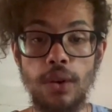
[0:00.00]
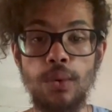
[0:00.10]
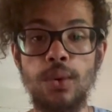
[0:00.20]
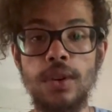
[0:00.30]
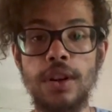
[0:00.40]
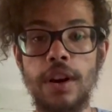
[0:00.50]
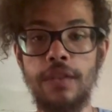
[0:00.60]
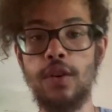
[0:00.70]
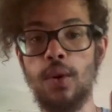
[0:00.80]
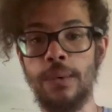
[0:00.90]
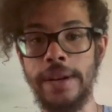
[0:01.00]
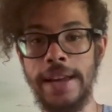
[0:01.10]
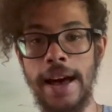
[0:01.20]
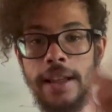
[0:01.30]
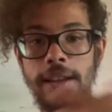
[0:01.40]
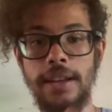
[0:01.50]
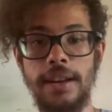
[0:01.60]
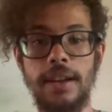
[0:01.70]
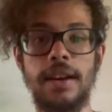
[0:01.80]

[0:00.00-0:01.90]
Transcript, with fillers: ruler of your reality,